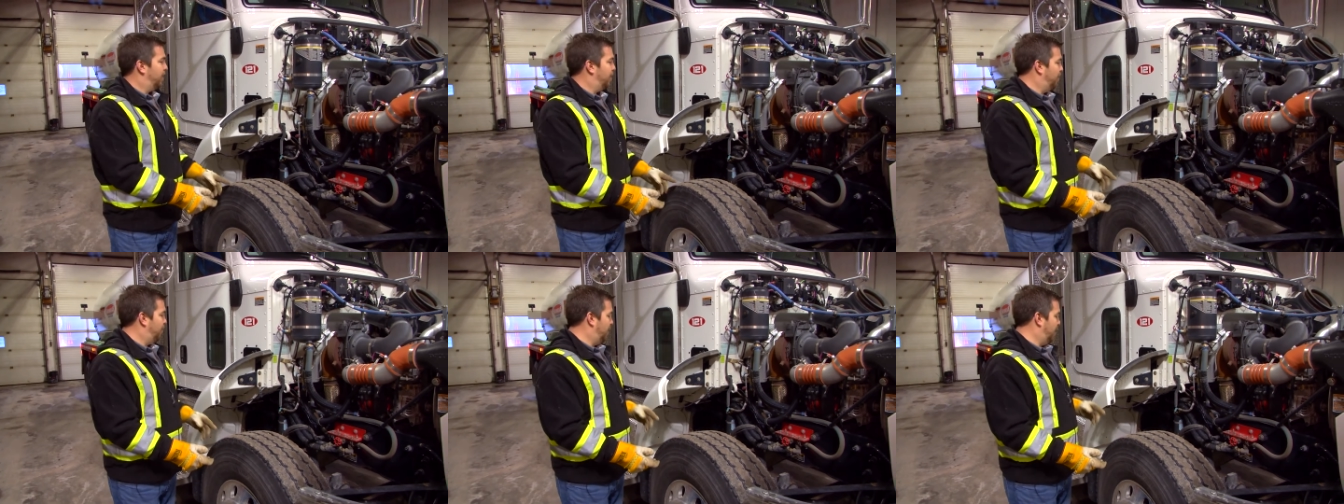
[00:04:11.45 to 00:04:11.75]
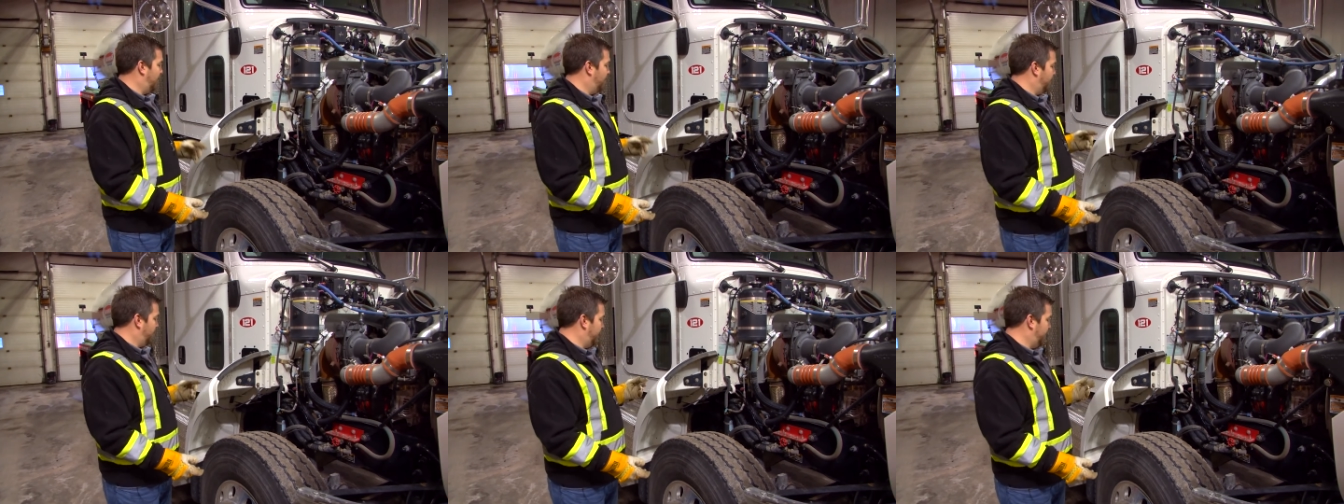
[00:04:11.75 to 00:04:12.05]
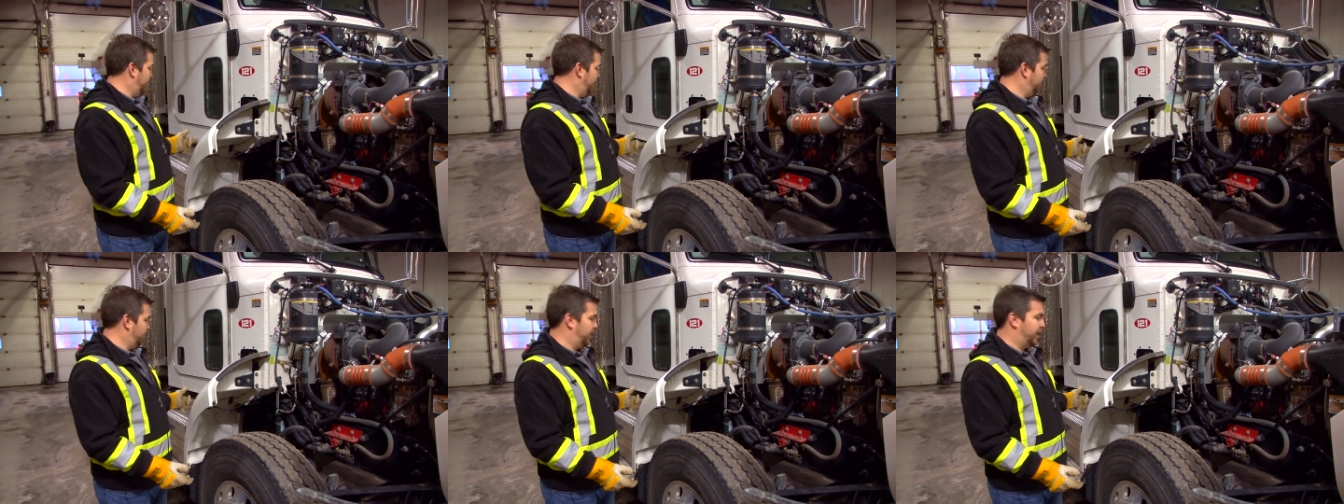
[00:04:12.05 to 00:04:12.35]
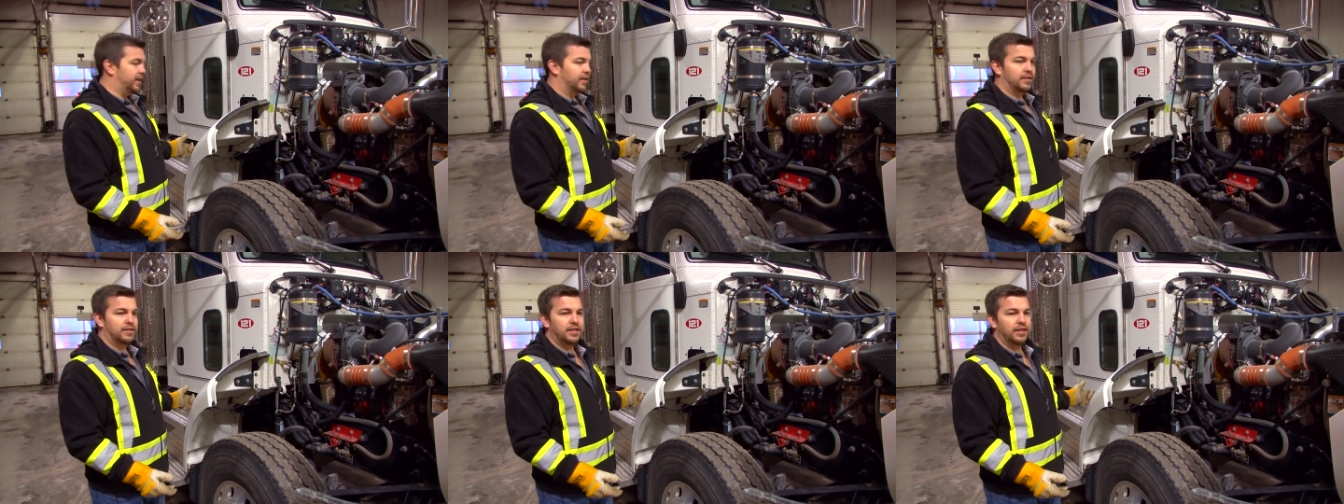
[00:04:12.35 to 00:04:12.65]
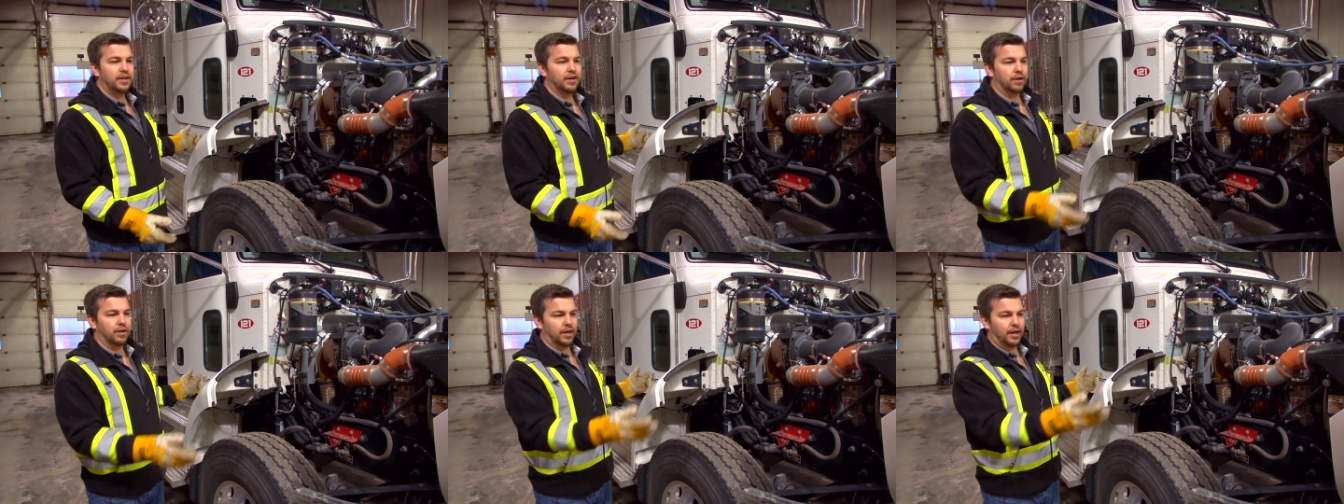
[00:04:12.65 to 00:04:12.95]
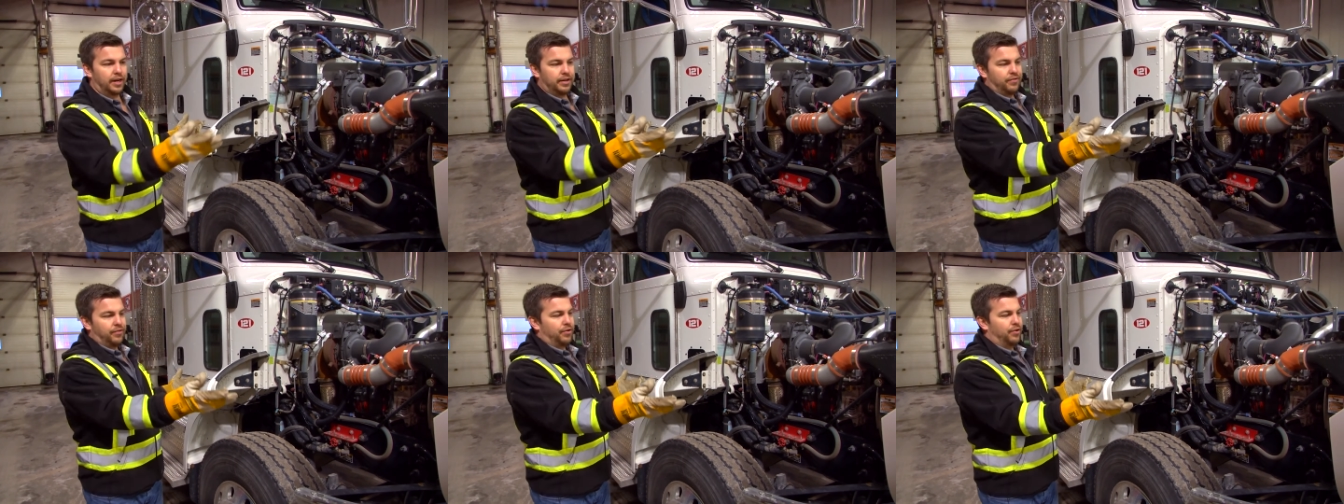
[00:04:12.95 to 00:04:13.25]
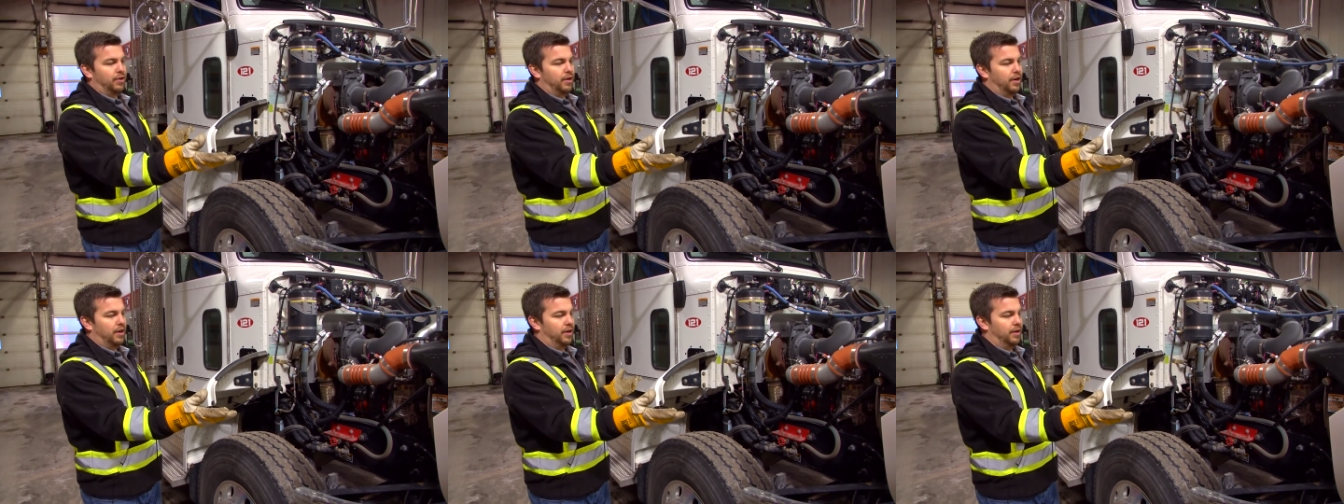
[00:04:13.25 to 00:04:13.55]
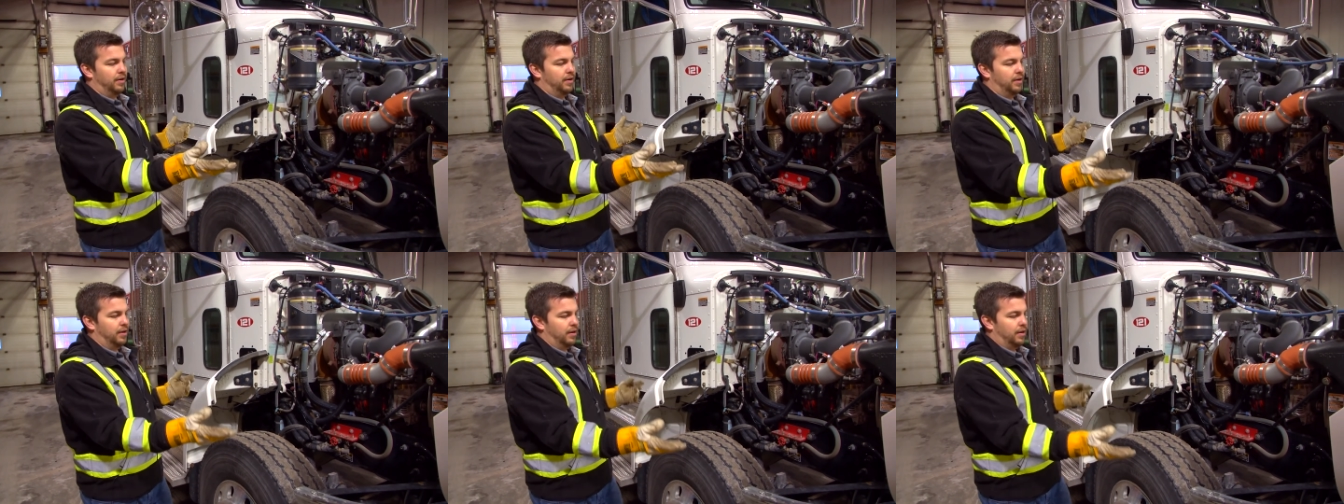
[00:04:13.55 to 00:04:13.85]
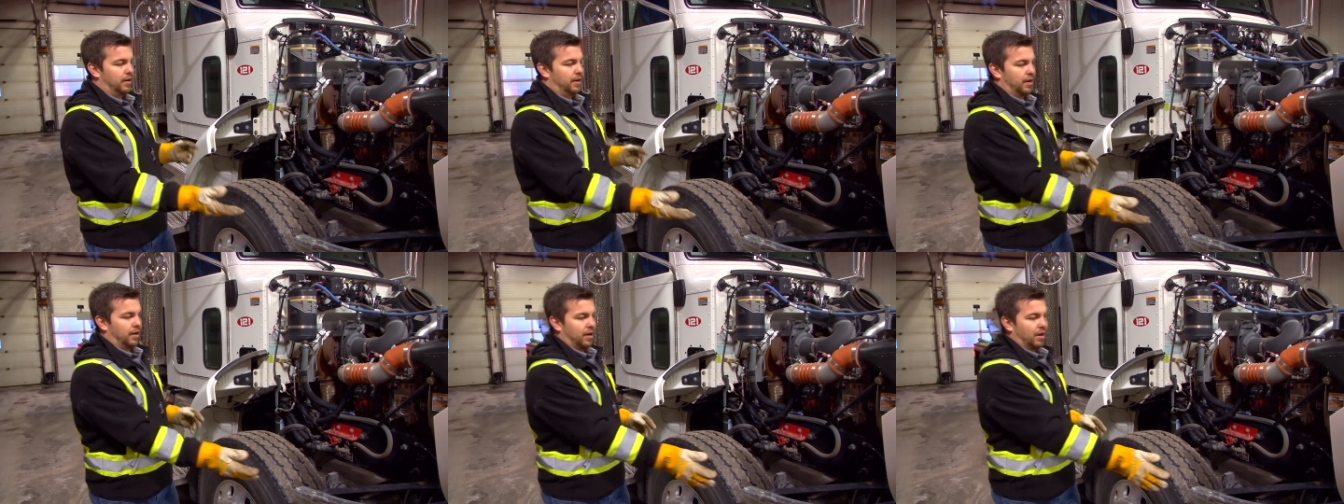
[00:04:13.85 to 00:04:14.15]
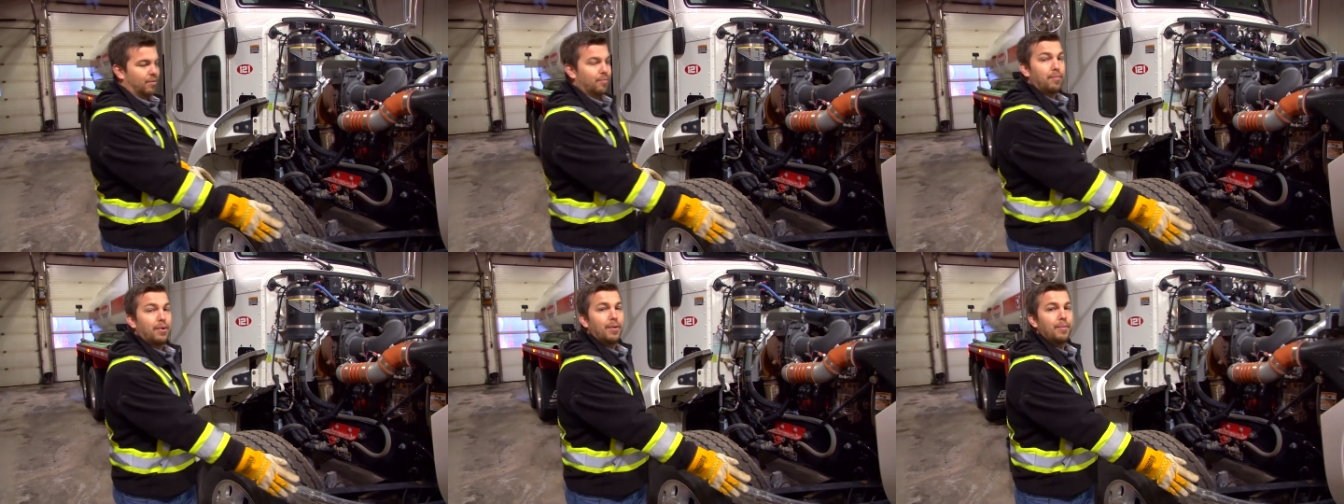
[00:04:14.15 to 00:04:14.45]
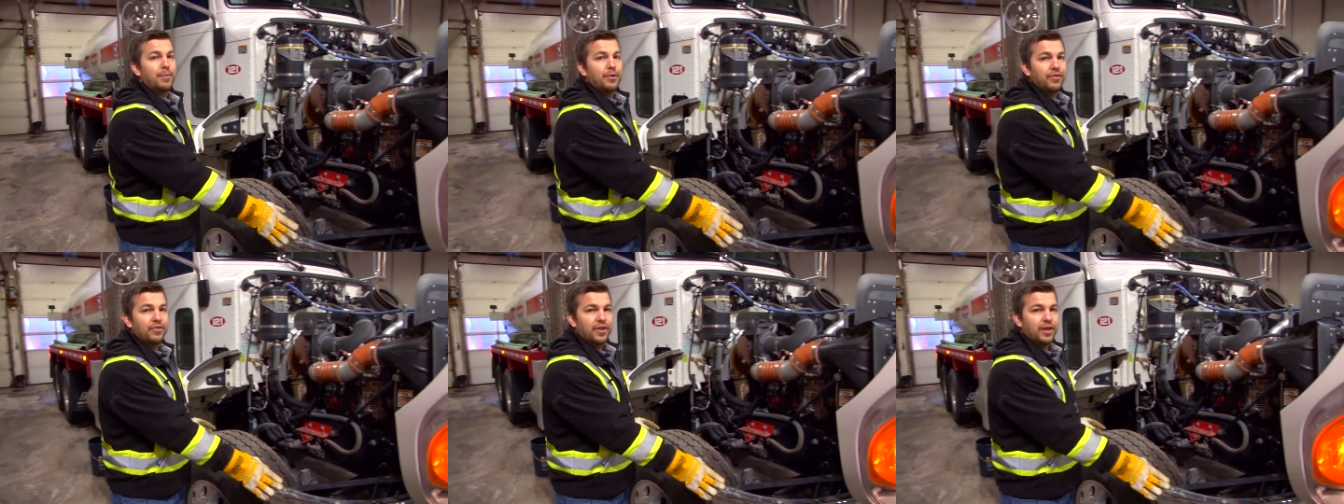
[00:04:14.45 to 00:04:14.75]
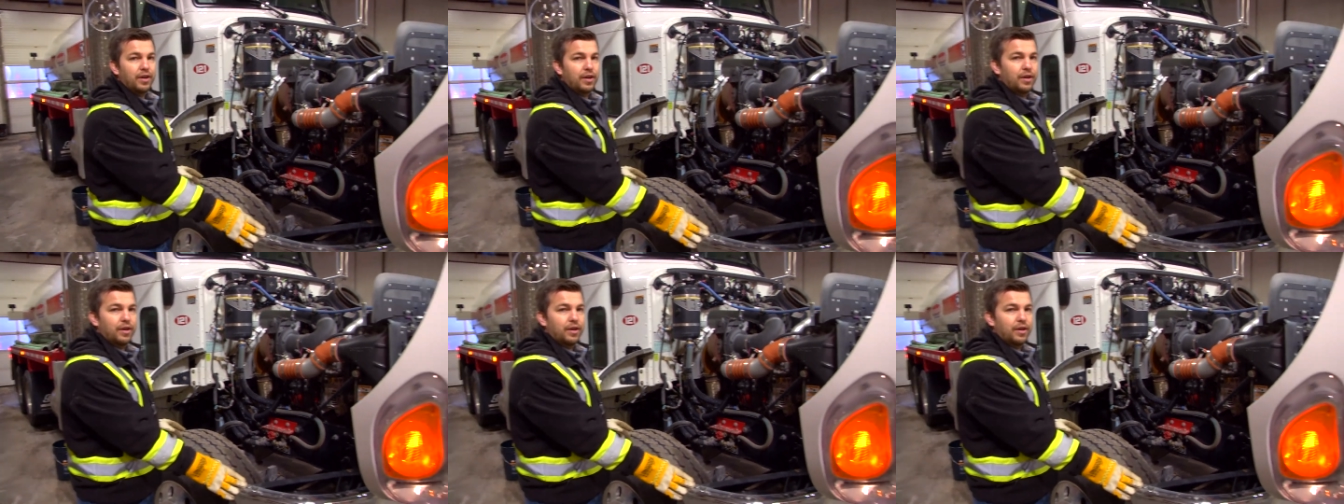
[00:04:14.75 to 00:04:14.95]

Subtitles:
While we're here, we can see our lights are on, our bumper's in